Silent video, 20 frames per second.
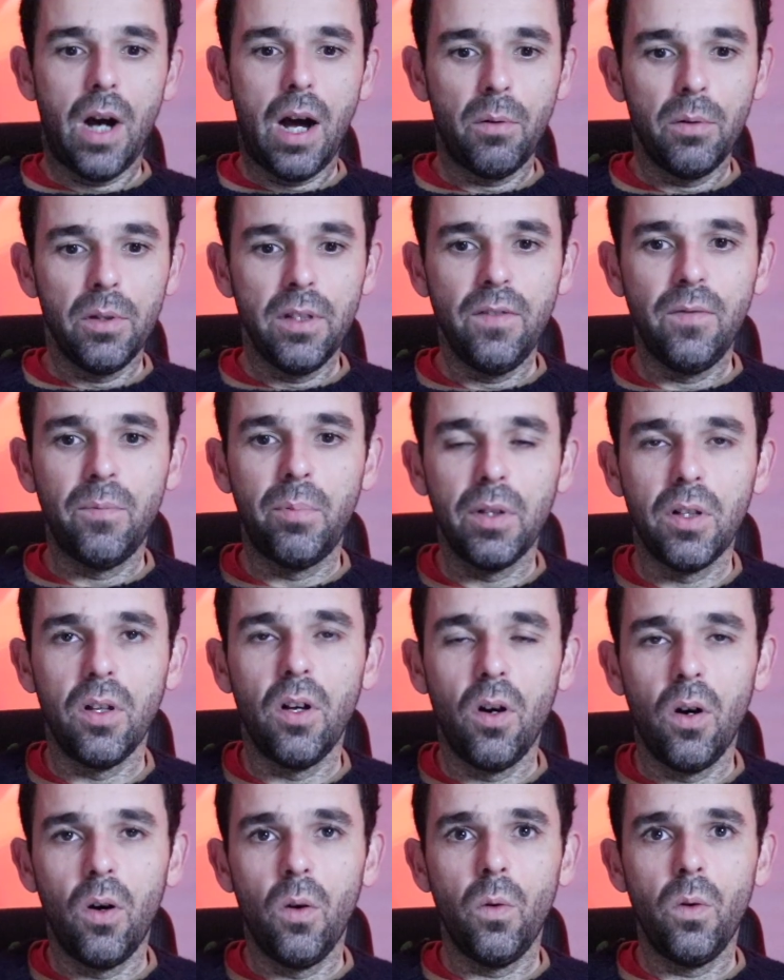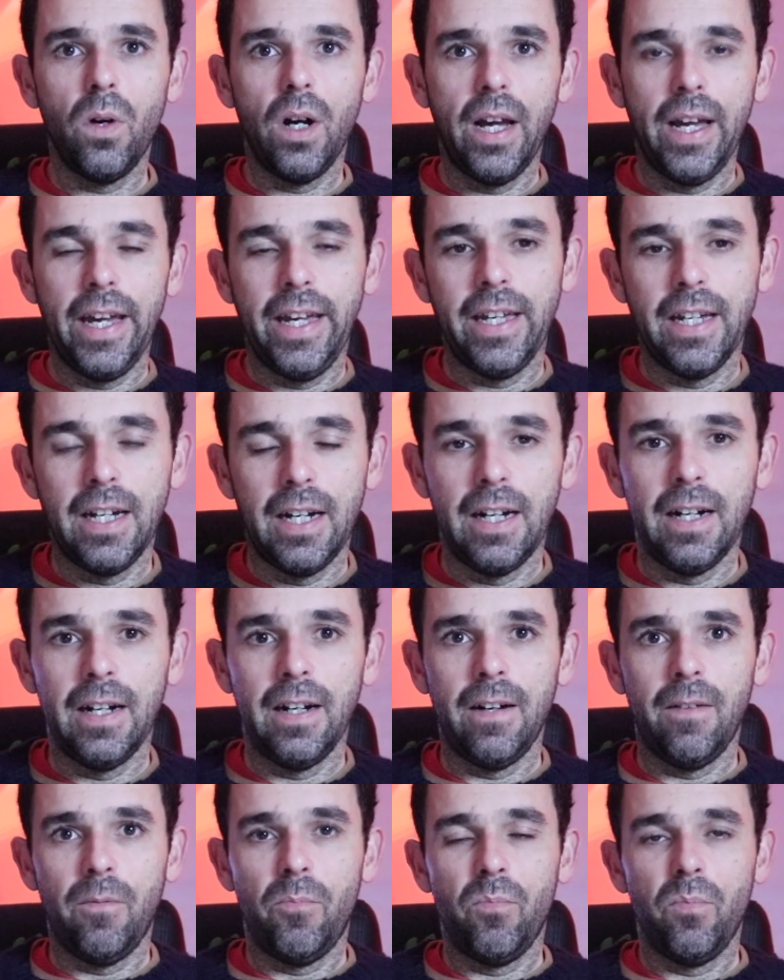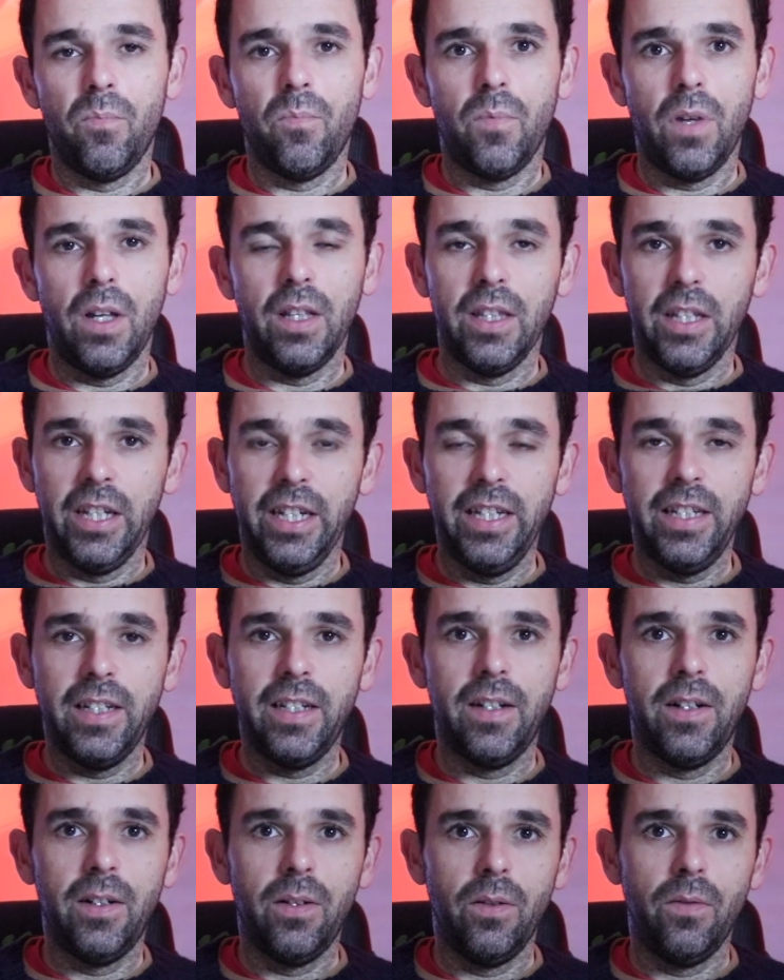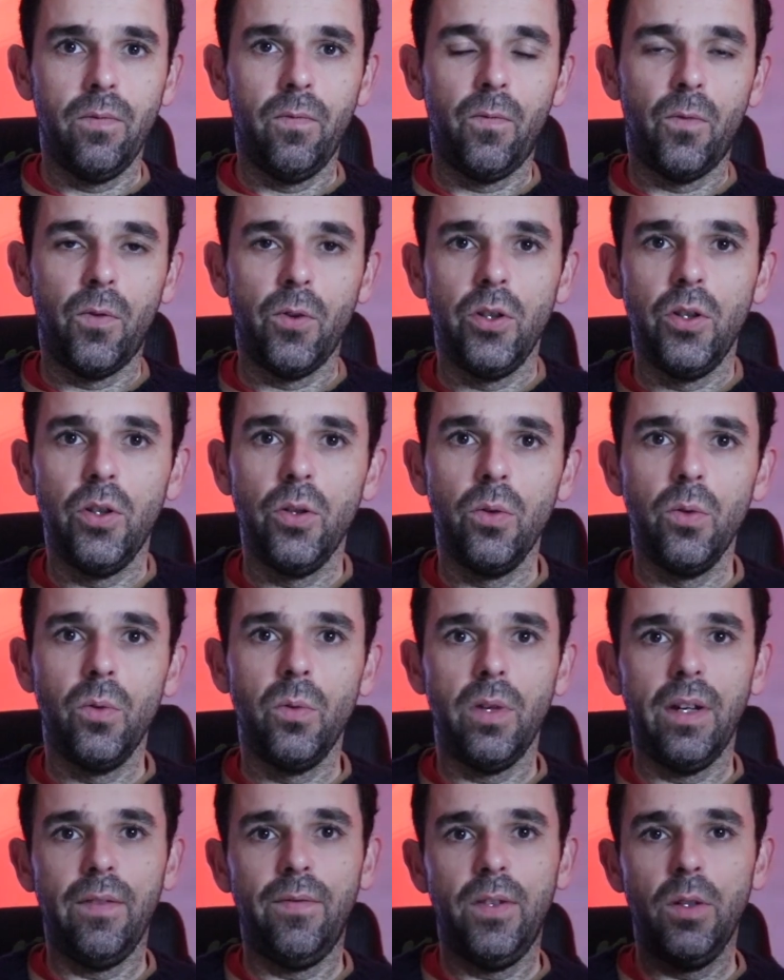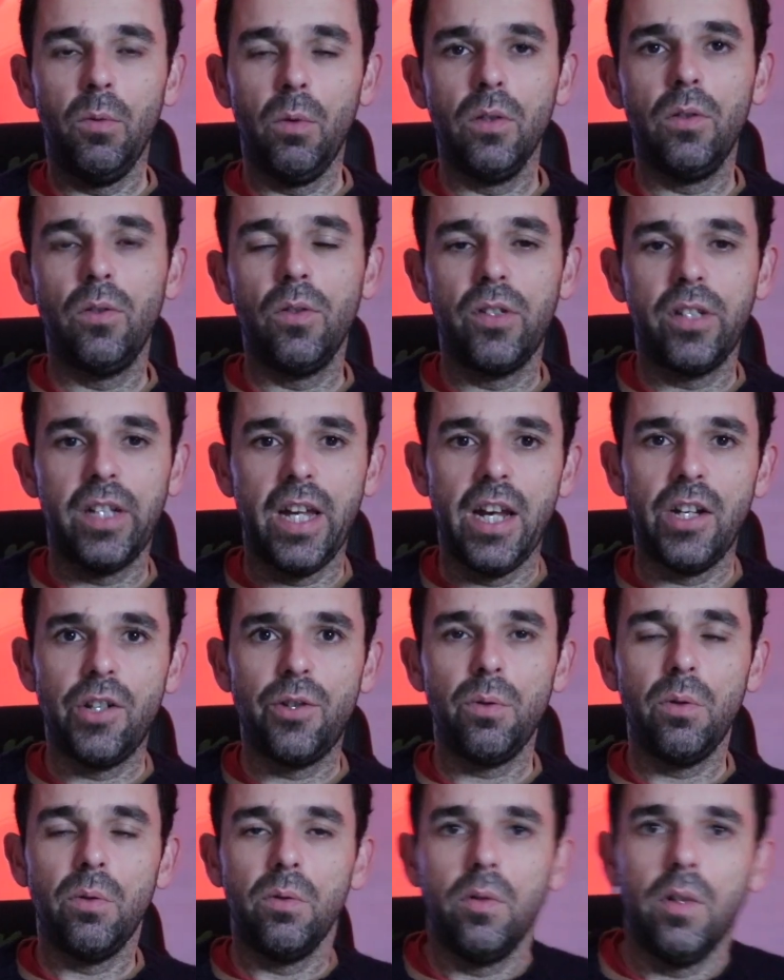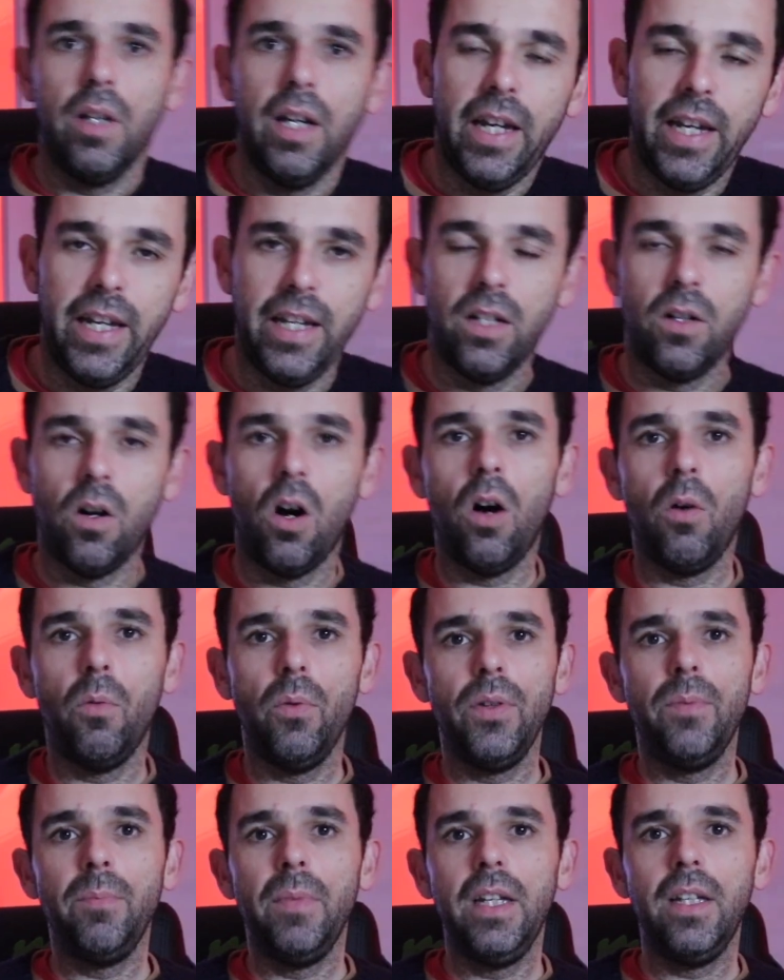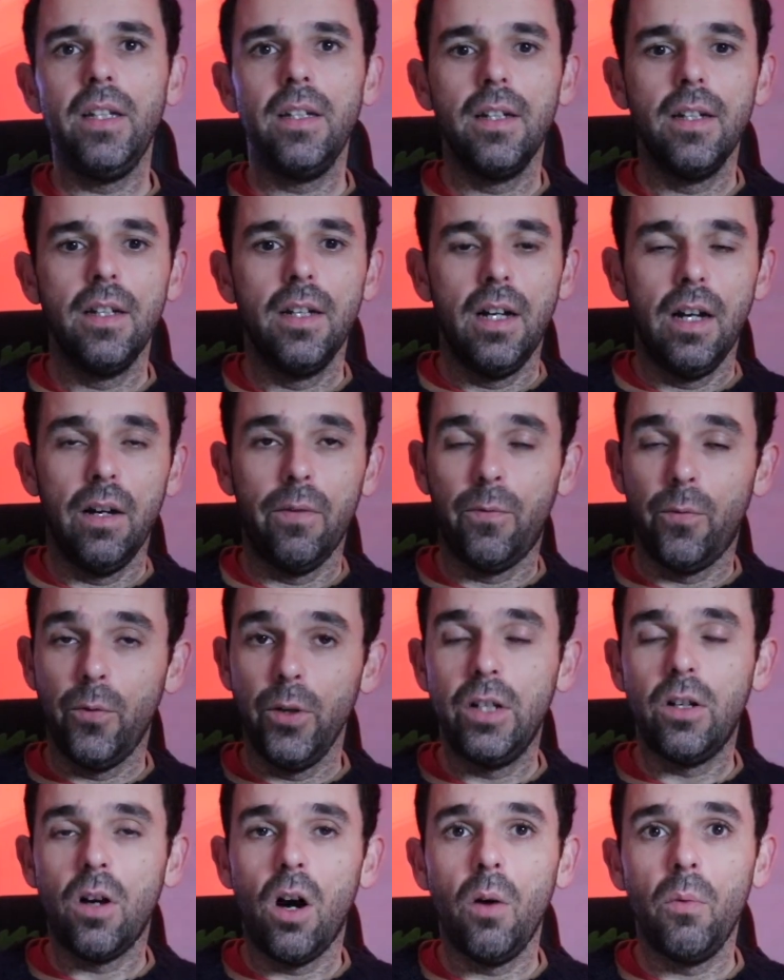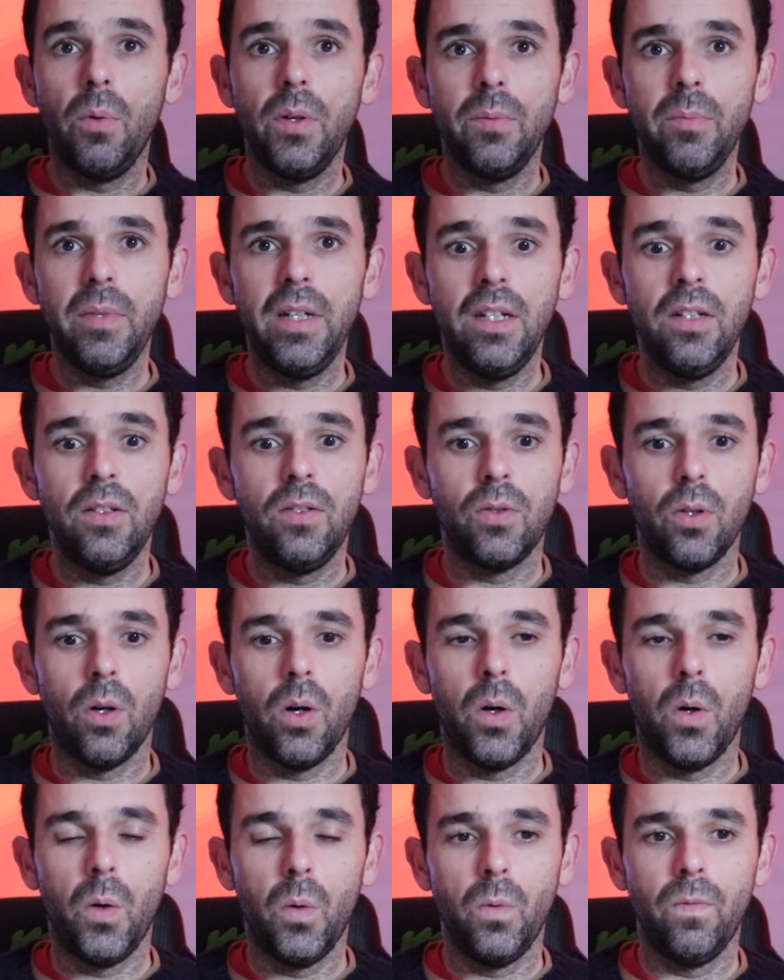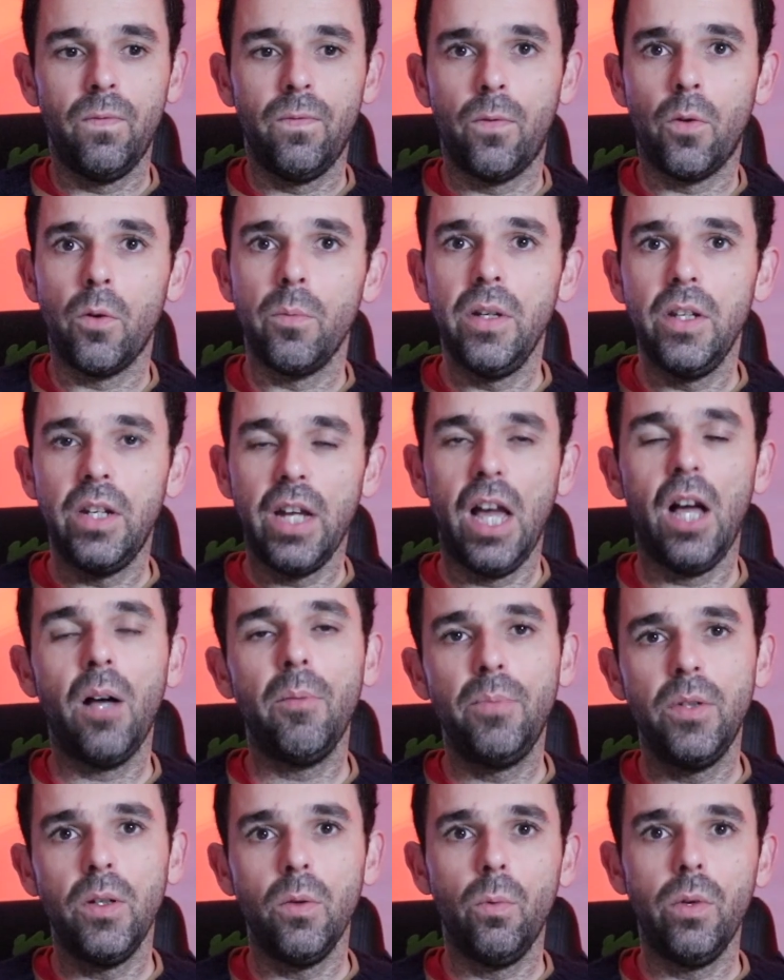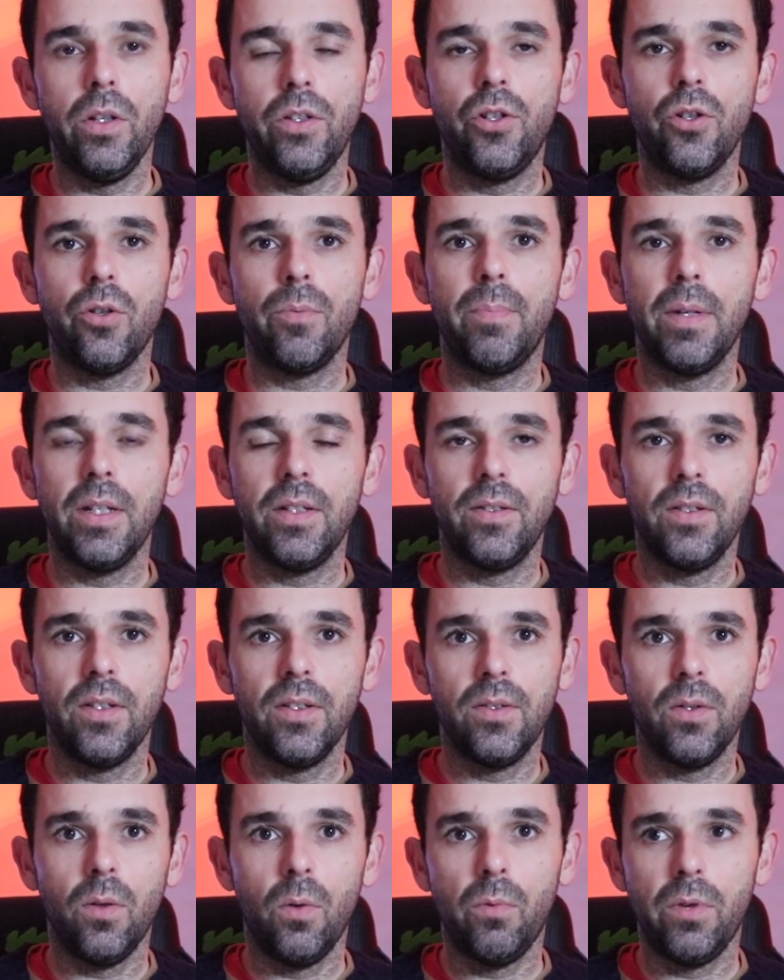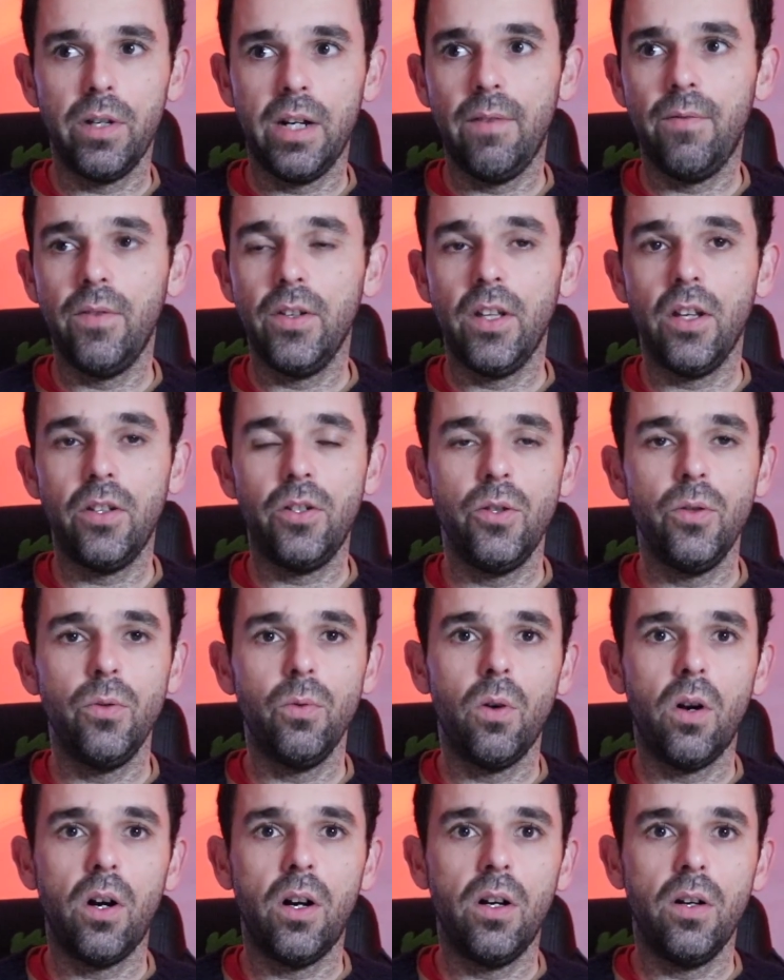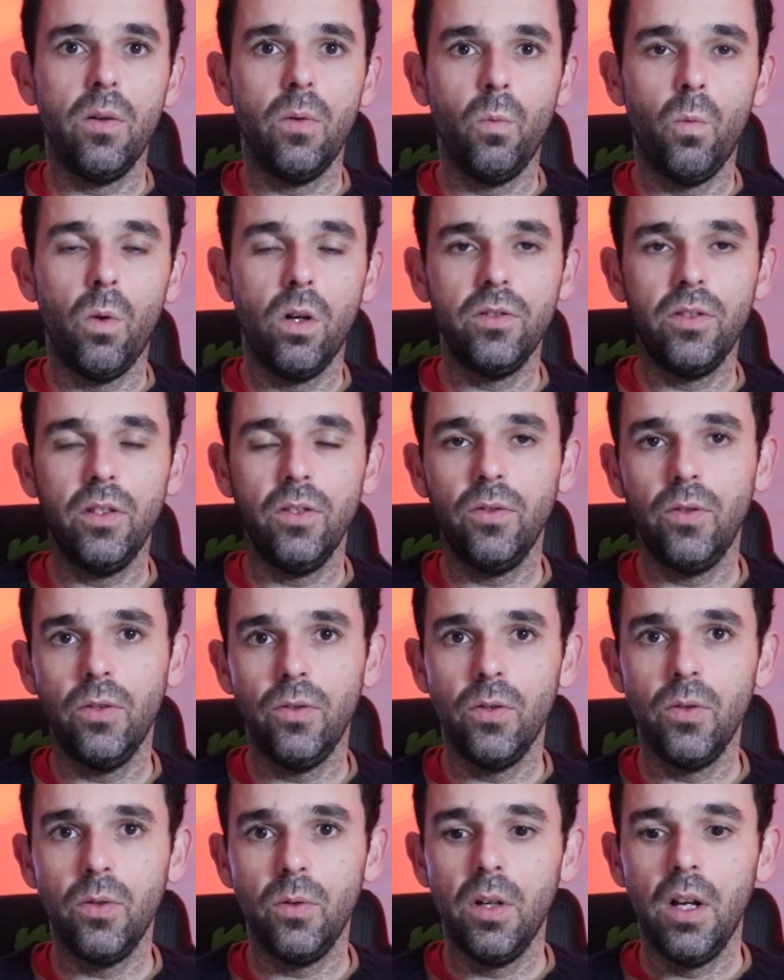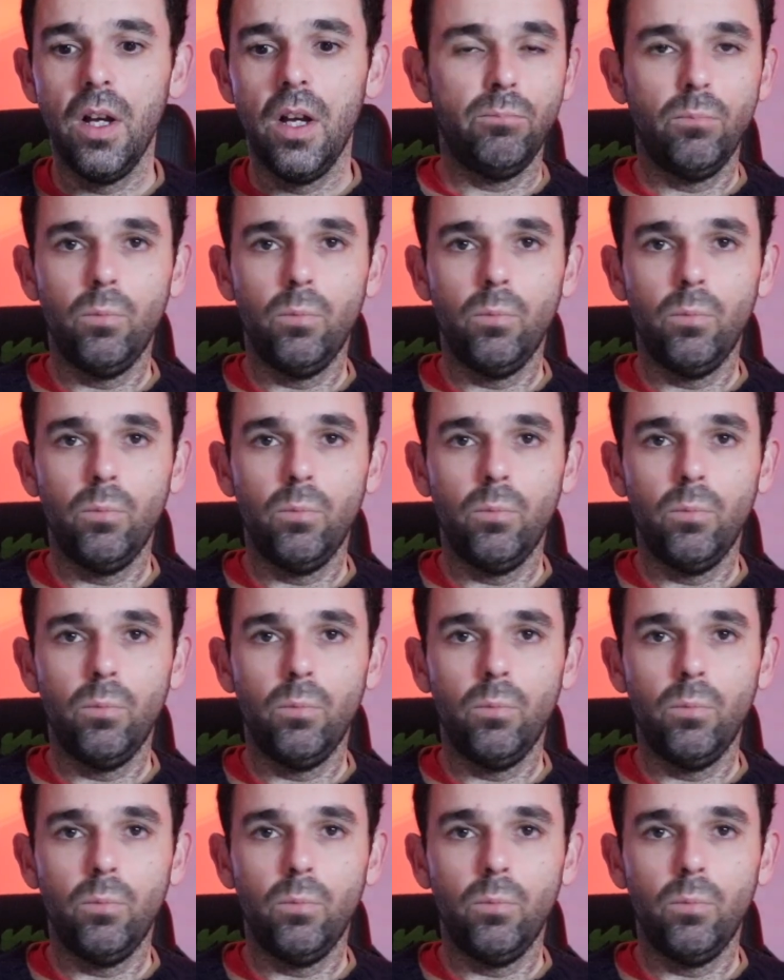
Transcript: I will leave below a link for you if you want to schedule a call with me, a free call with me, so for me to help you with your business or whatever that you are wanting to do.